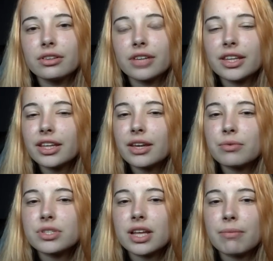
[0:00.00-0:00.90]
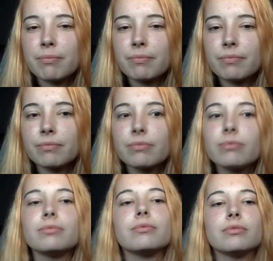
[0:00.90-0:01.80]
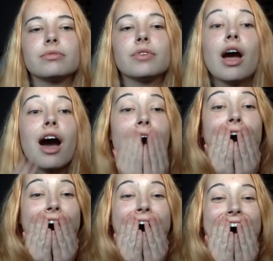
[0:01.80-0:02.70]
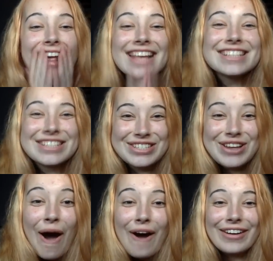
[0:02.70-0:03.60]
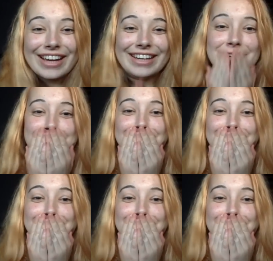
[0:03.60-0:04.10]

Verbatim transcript: I think it was them. I'm sorry, I'm sorry, I'm that's a dog!